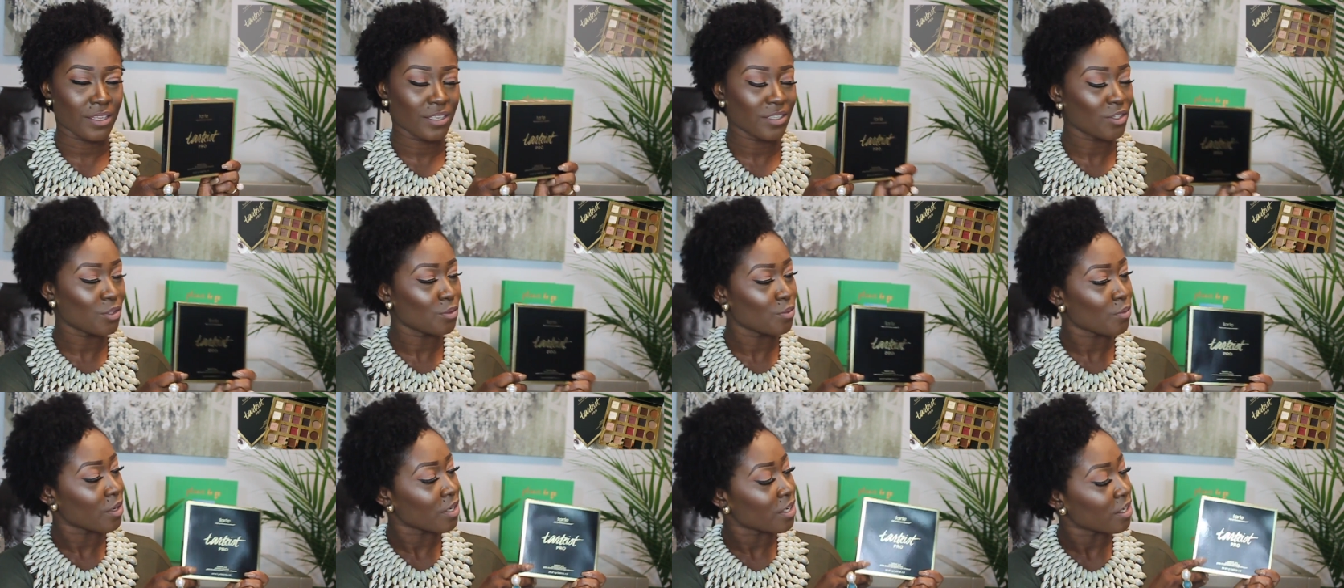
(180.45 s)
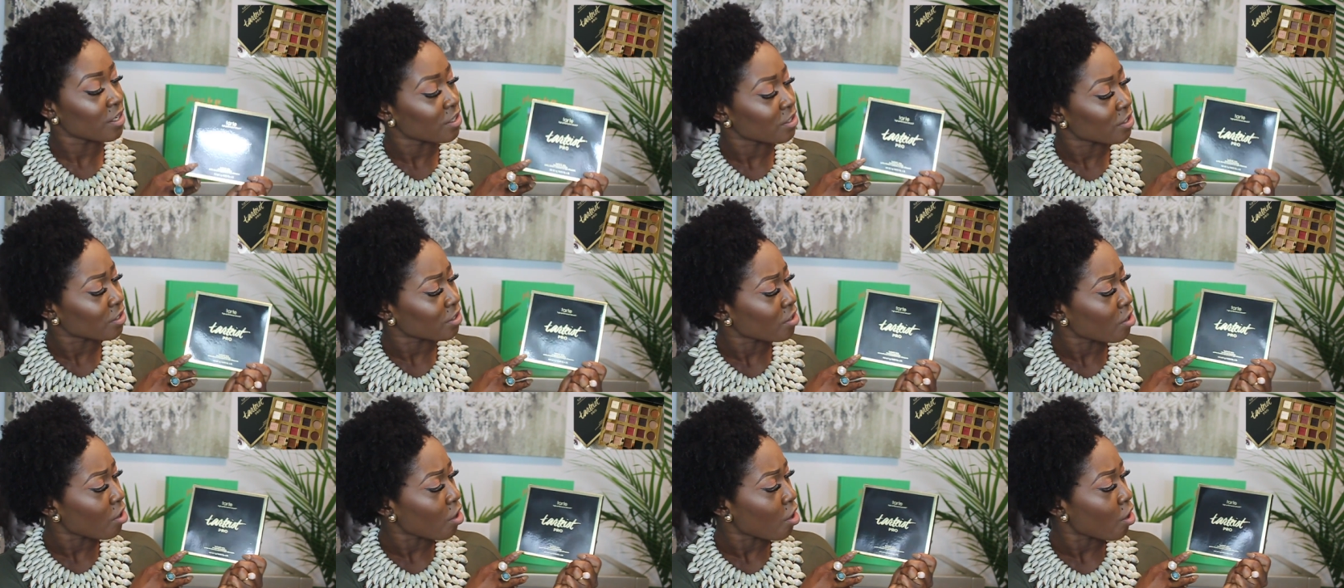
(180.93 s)
this one
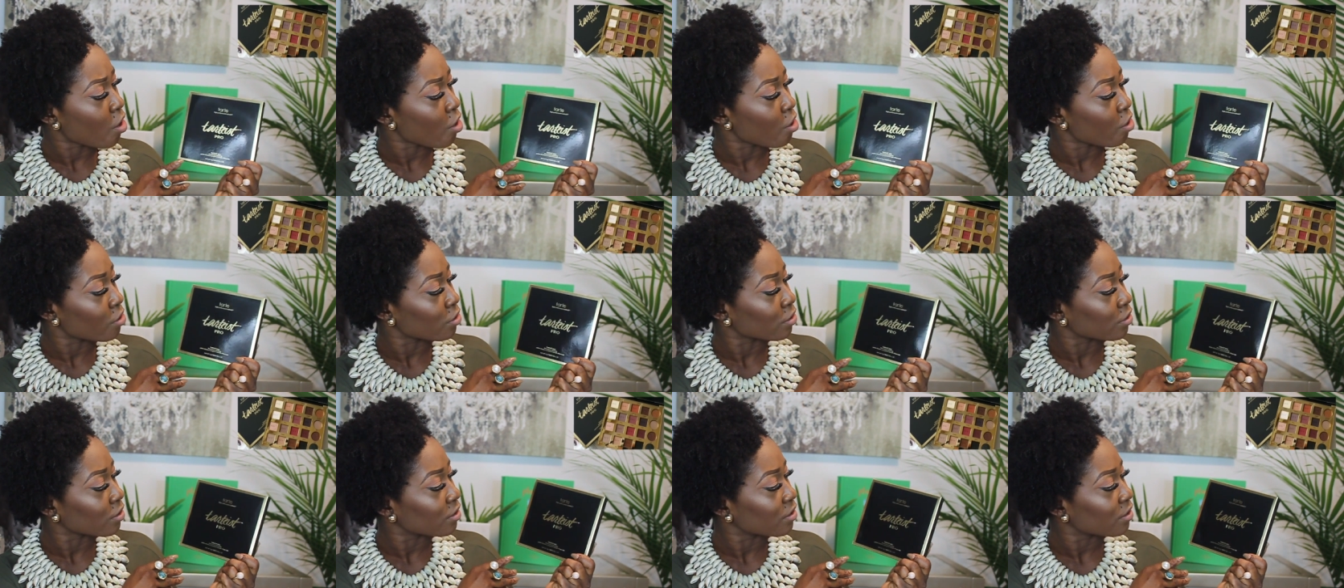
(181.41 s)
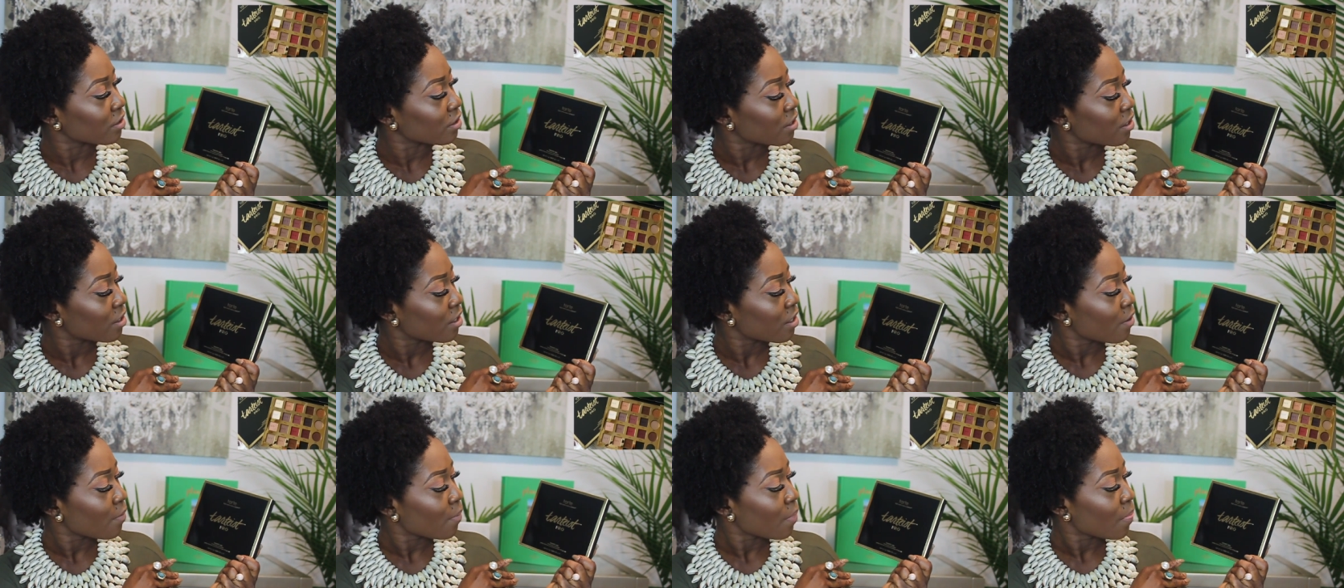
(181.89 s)
is called
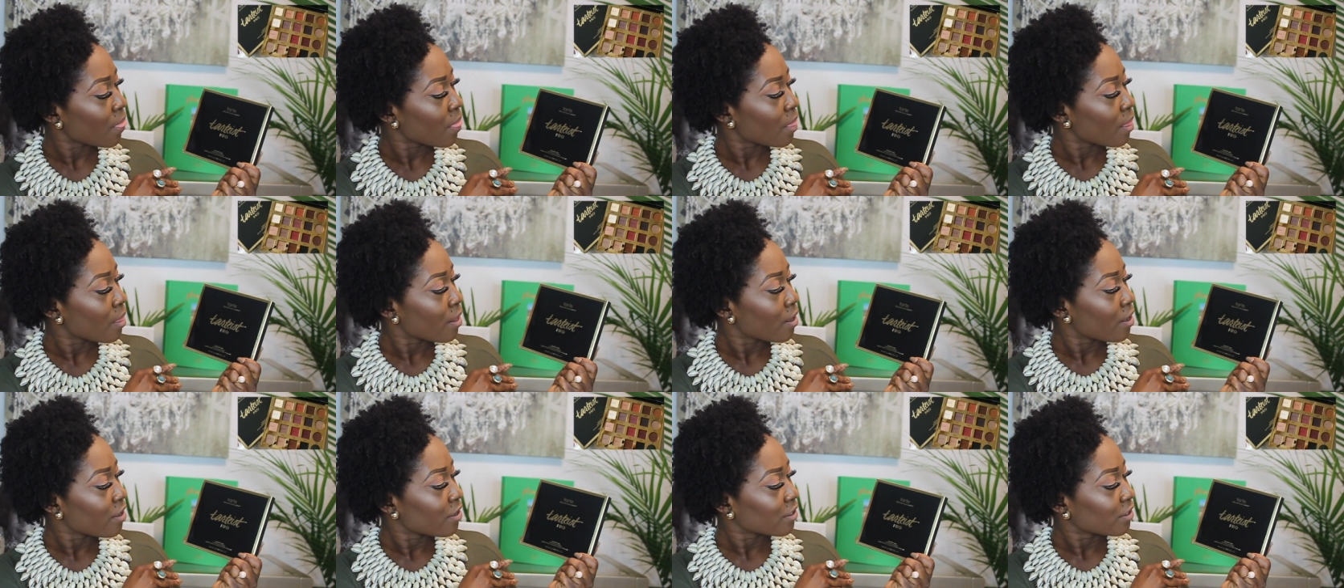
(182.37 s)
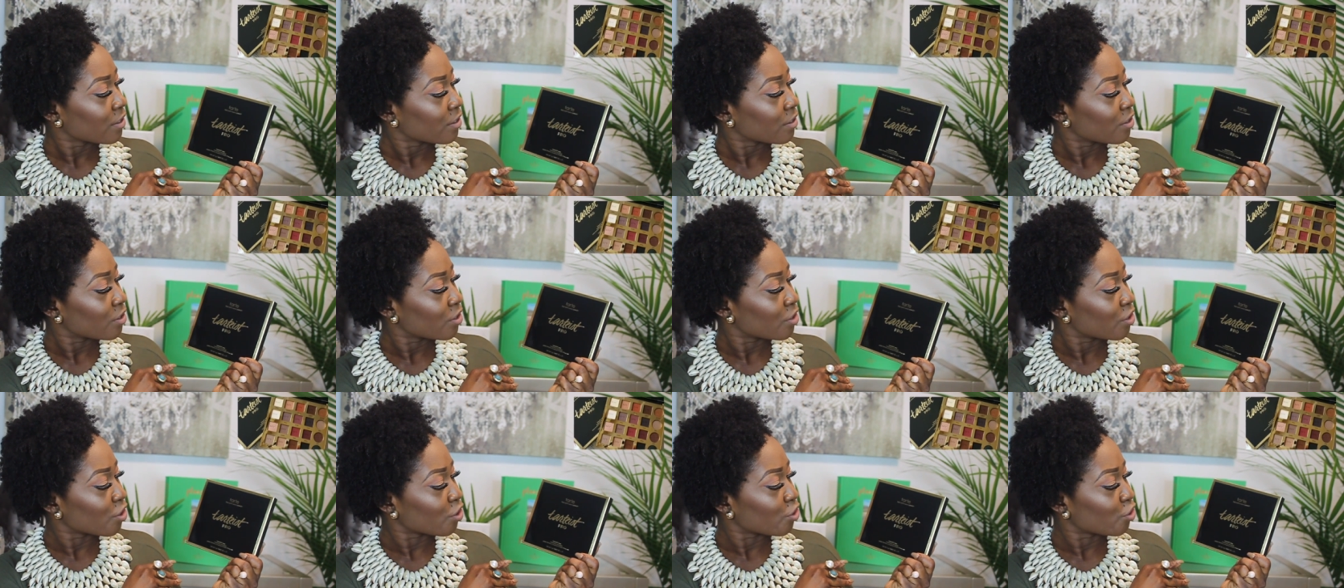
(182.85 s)

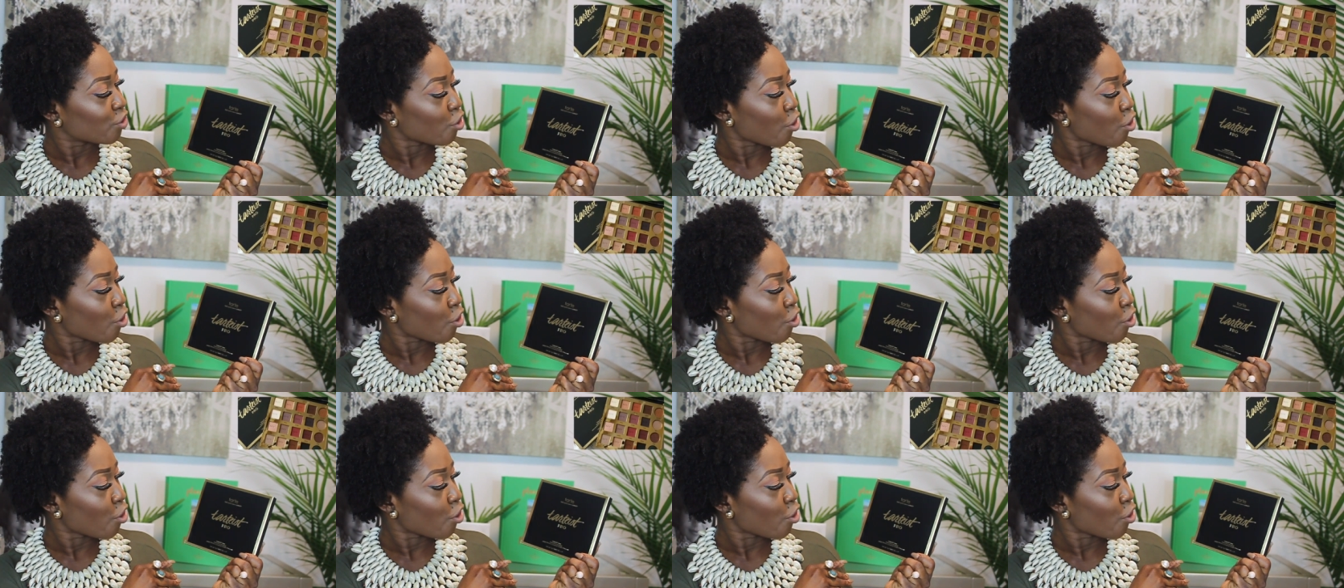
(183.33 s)
the